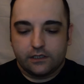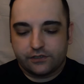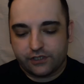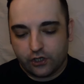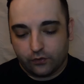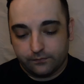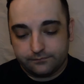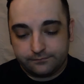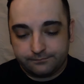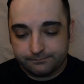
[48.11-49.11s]
So,
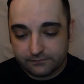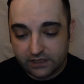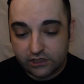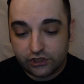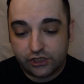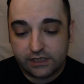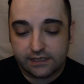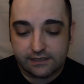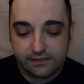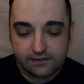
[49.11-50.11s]
she
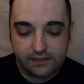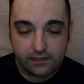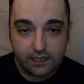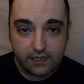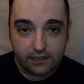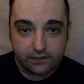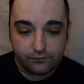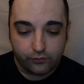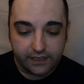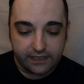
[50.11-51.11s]
is
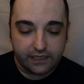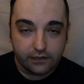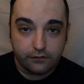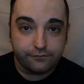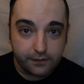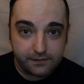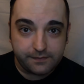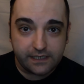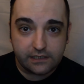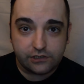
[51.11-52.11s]
running a GoFundMe
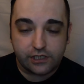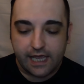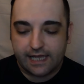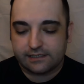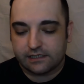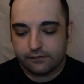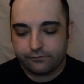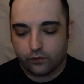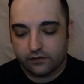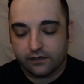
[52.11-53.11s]
page asking
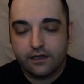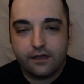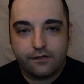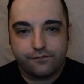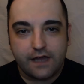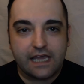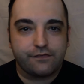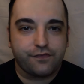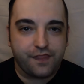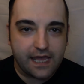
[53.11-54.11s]
for
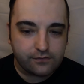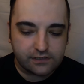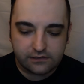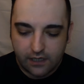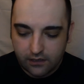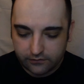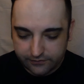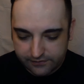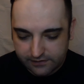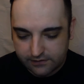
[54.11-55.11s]

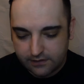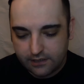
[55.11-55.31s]
$5,000